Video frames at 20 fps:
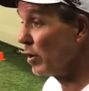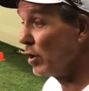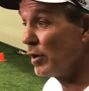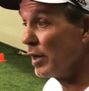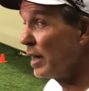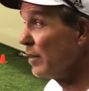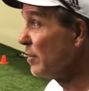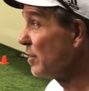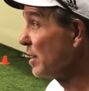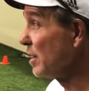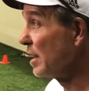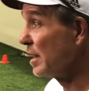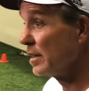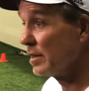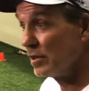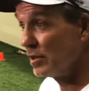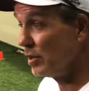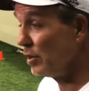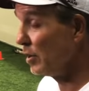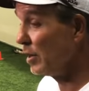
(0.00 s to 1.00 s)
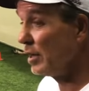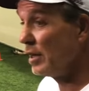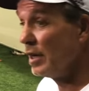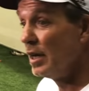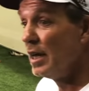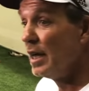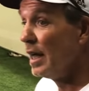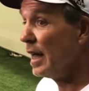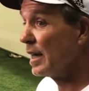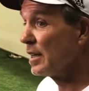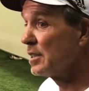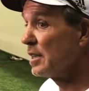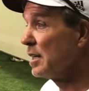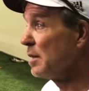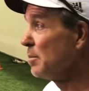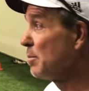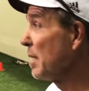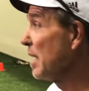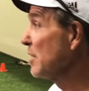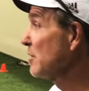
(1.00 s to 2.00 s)
Oh, you learn everything.
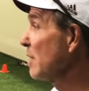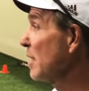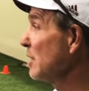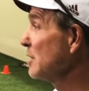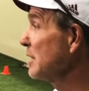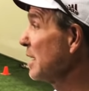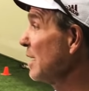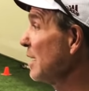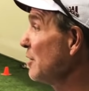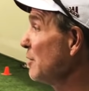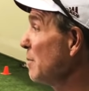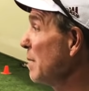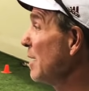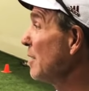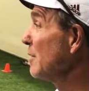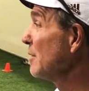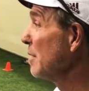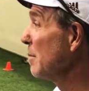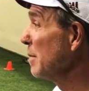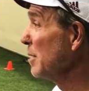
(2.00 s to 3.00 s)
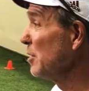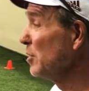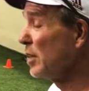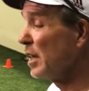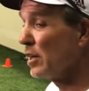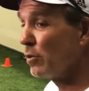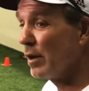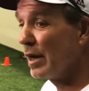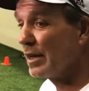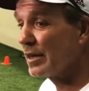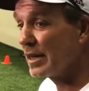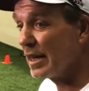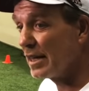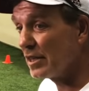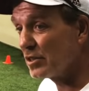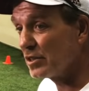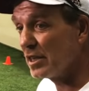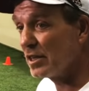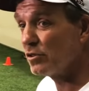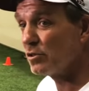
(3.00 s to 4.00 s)
The fast fire is out of your mouth. You got to go out and
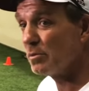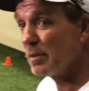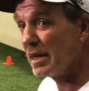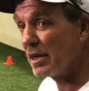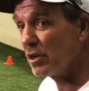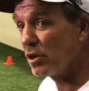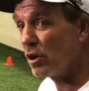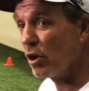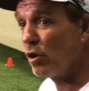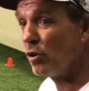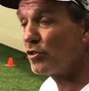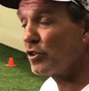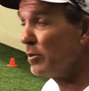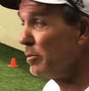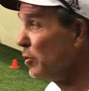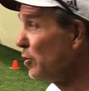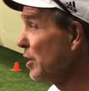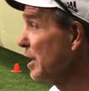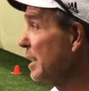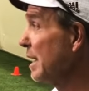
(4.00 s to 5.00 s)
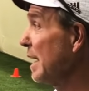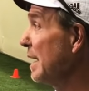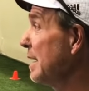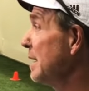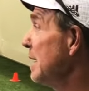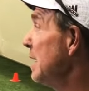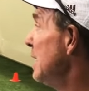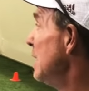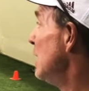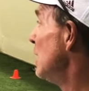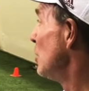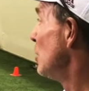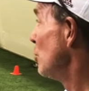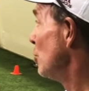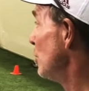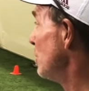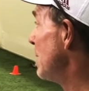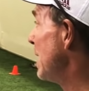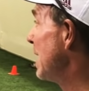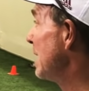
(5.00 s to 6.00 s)
take signals, make calls, communicate.
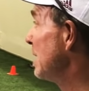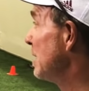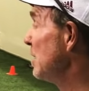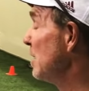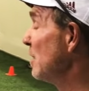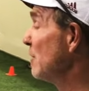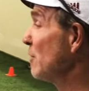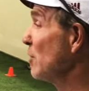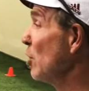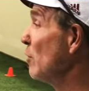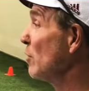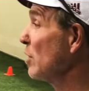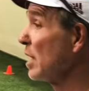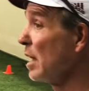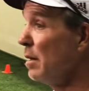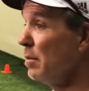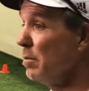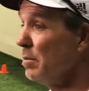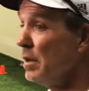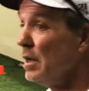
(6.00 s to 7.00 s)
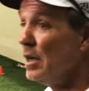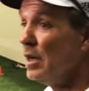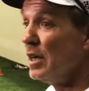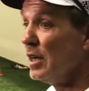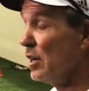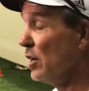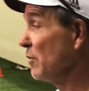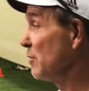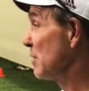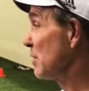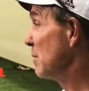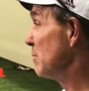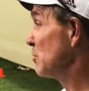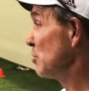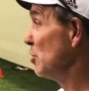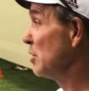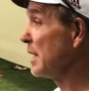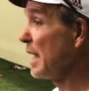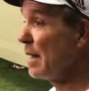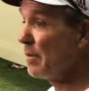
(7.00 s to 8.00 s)
Good, bad, and different, overcome, if
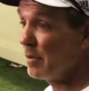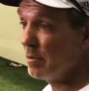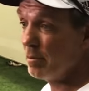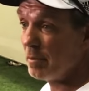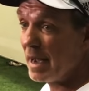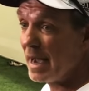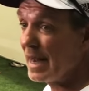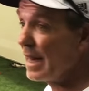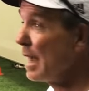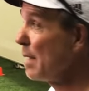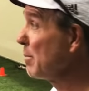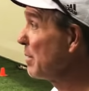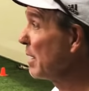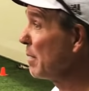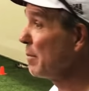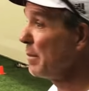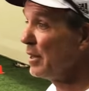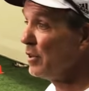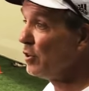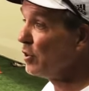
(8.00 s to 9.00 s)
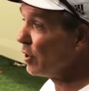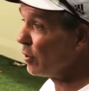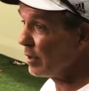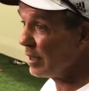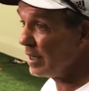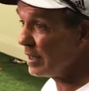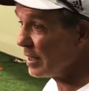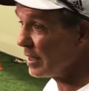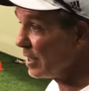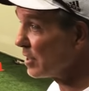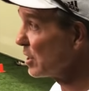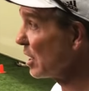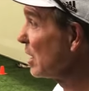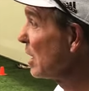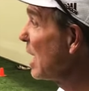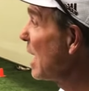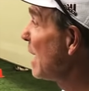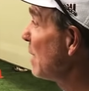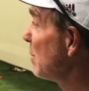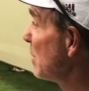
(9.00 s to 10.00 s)
something's good happening, bad happening. It's a
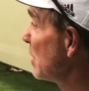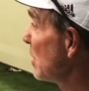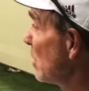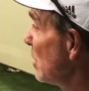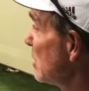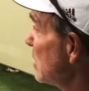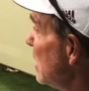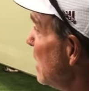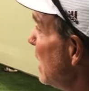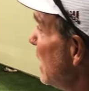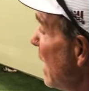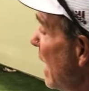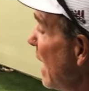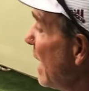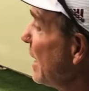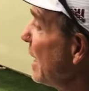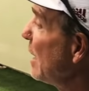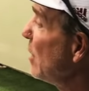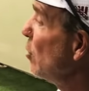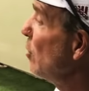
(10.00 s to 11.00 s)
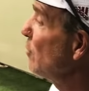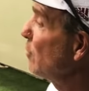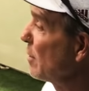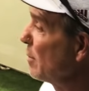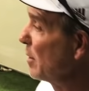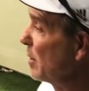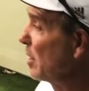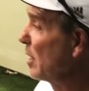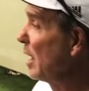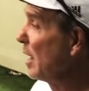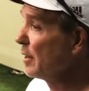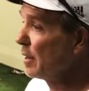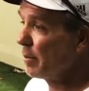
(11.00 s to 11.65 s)
lot because they learn from it a lot.